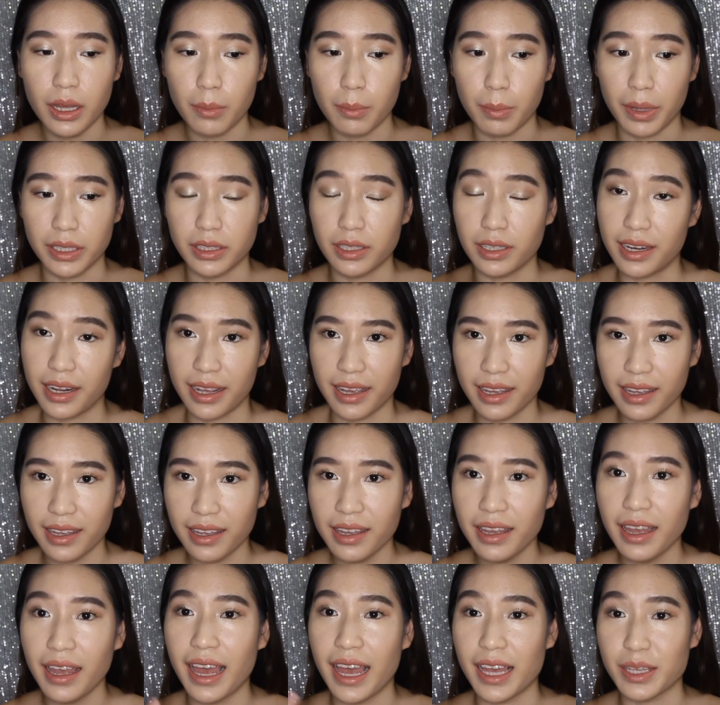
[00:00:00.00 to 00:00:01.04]
But today,
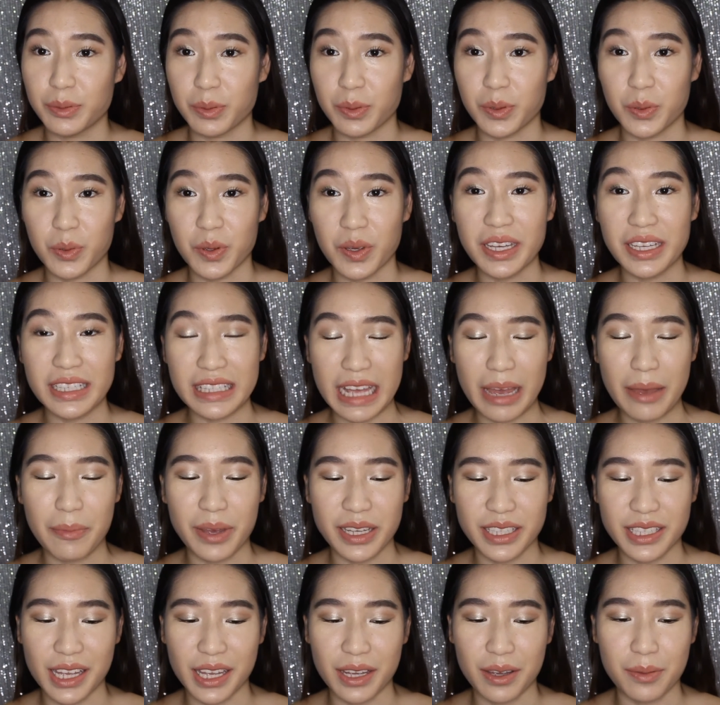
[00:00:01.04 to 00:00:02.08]
as we're doing a
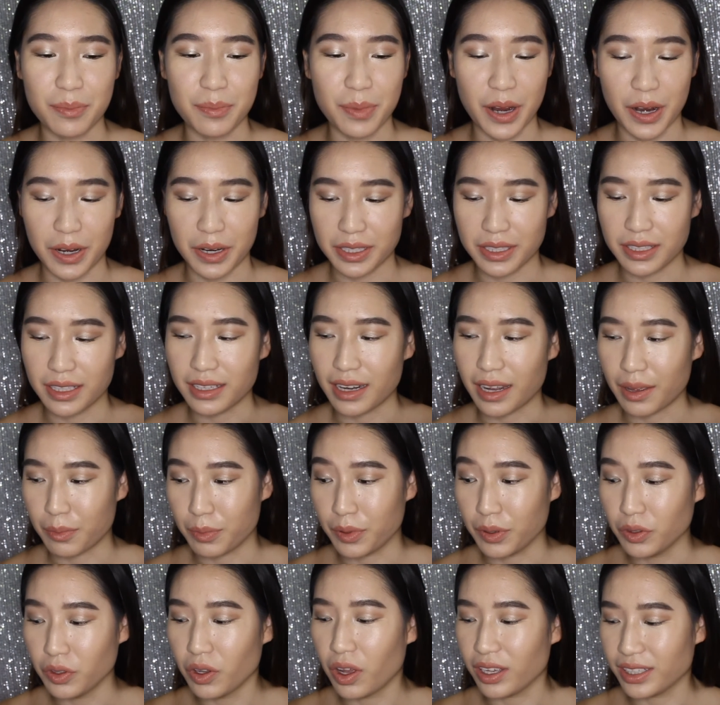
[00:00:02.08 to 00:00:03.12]
side-by-side comparison, I
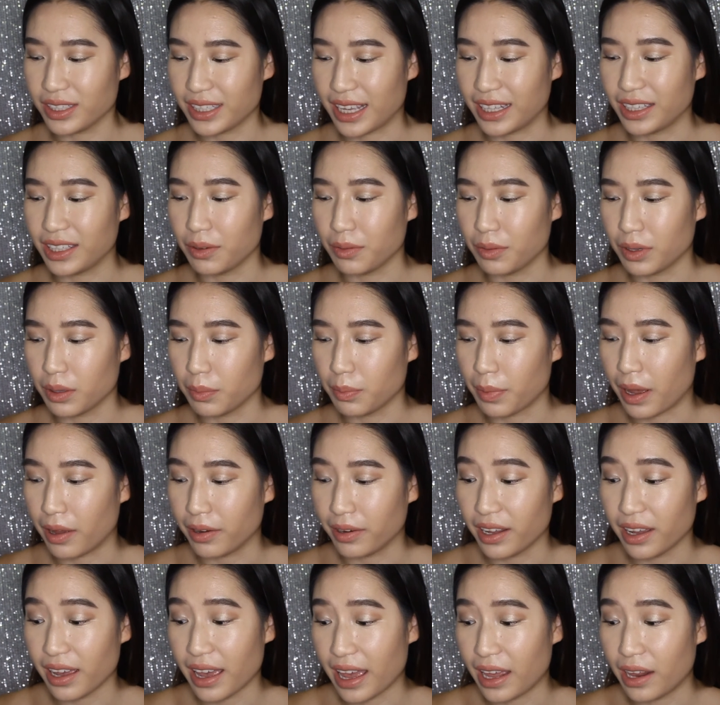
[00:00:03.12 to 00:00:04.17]
will not set it with
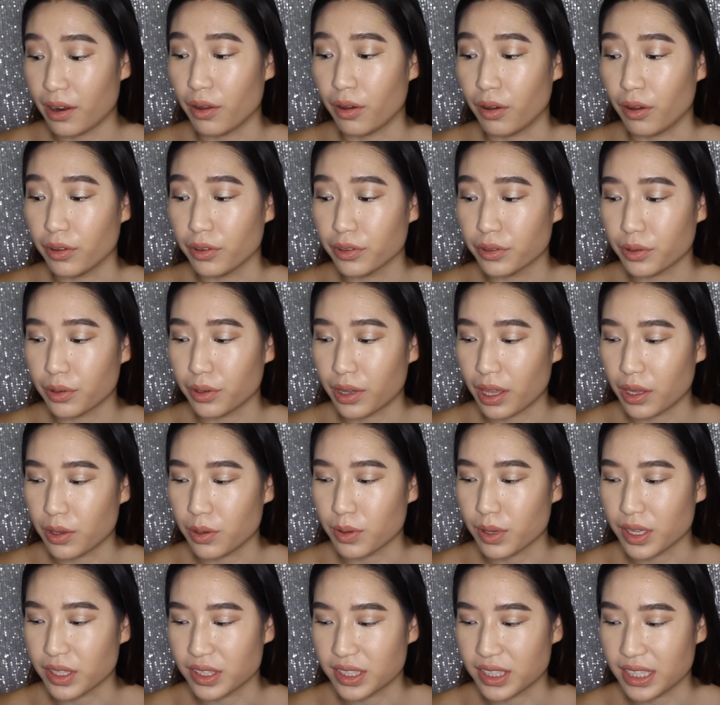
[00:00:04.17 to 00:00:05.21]
powder at all, so that you
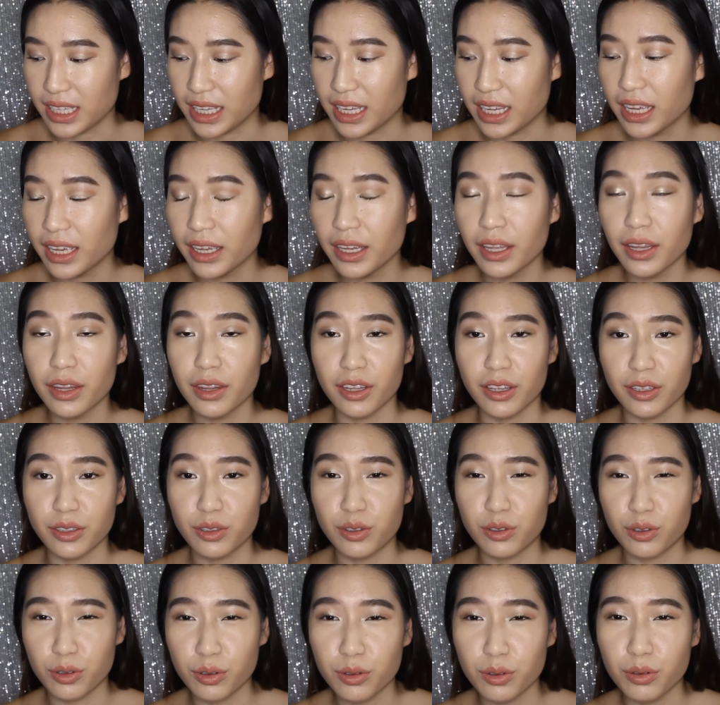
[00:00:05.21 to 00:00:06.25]
can see the
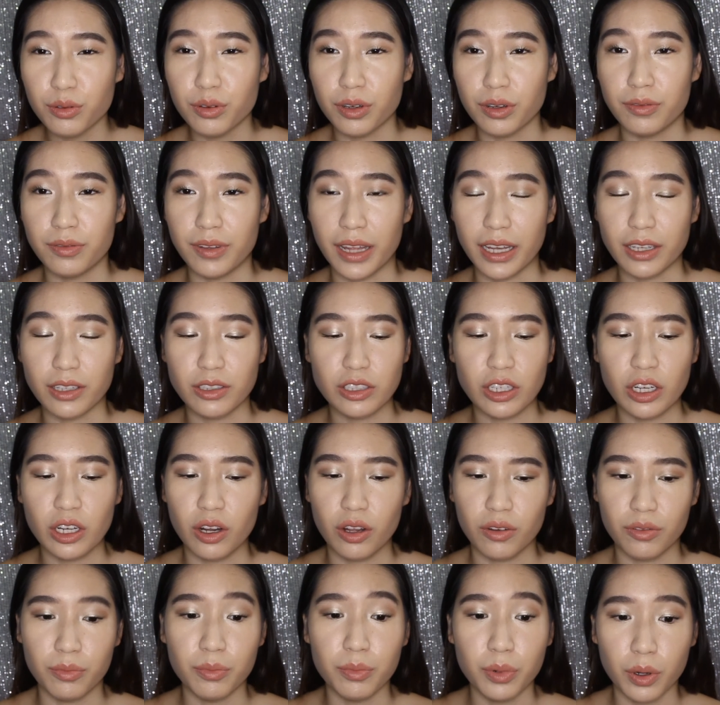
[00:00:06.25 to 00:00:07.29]
true reflection
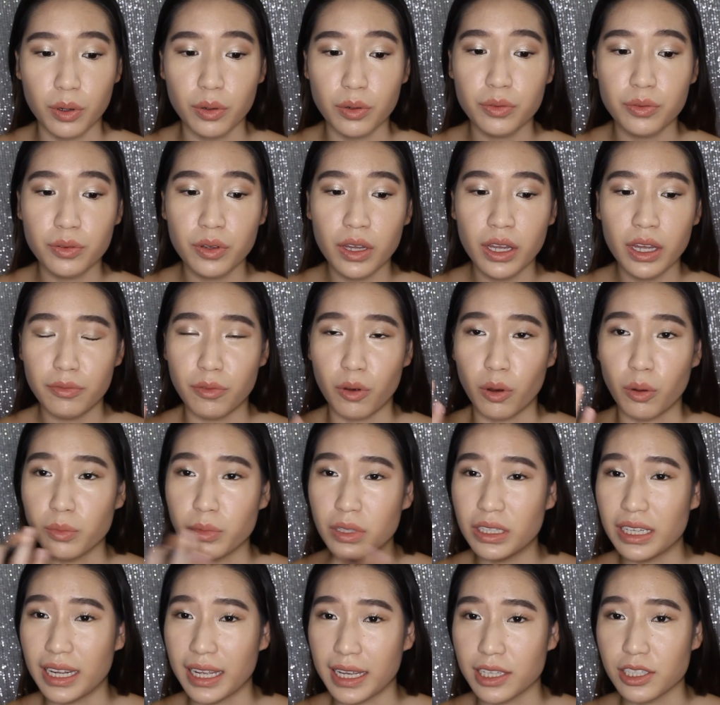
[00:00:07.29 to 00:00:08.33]
of both
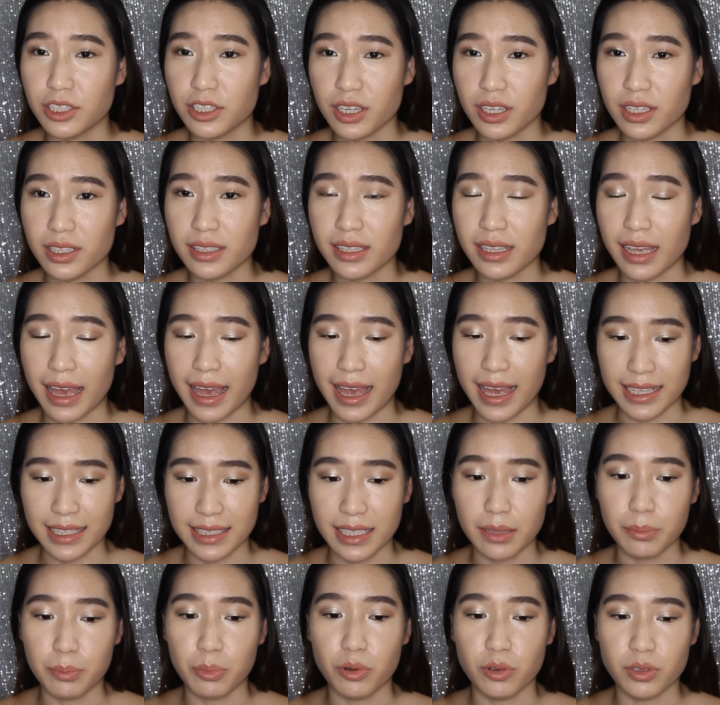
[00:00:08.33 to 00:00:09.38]
formulations as
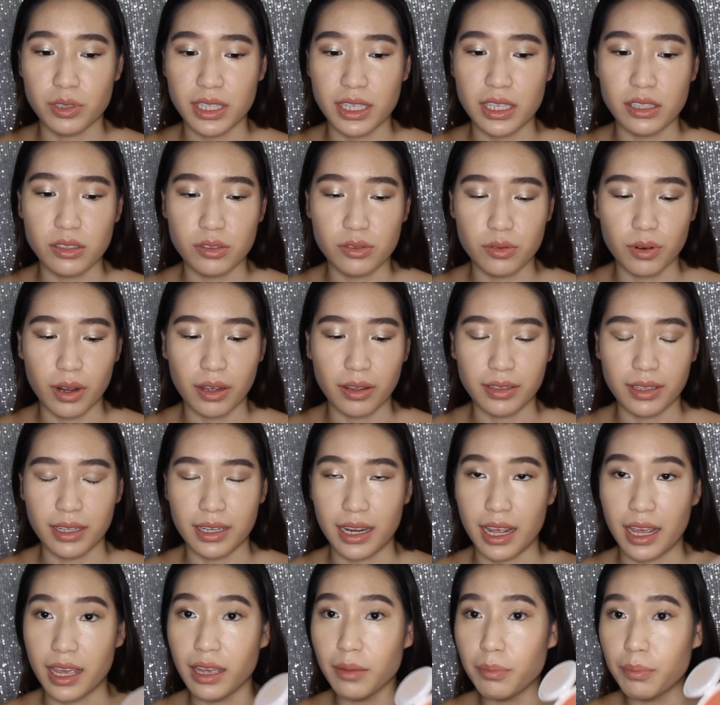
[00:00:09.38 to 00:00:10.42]
it proceeds throughout the
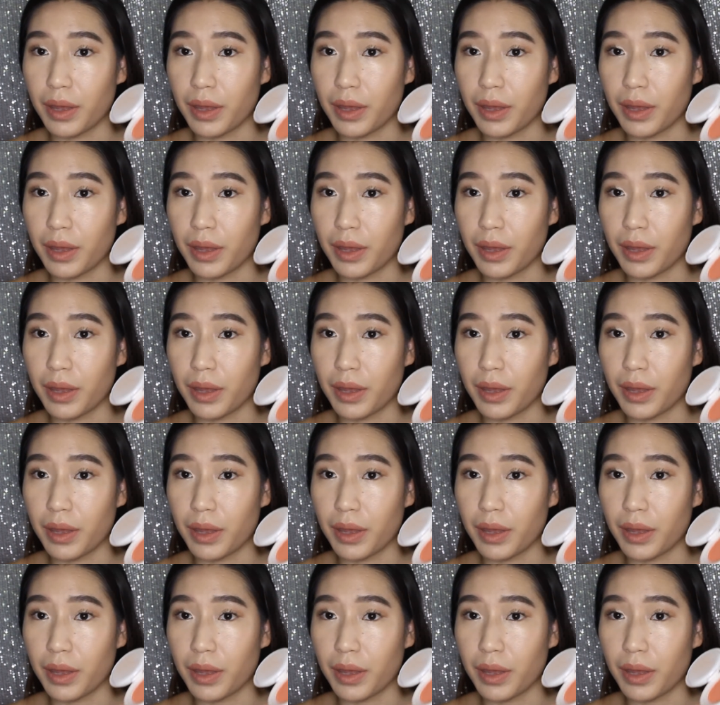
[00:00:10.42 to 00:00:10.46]
day.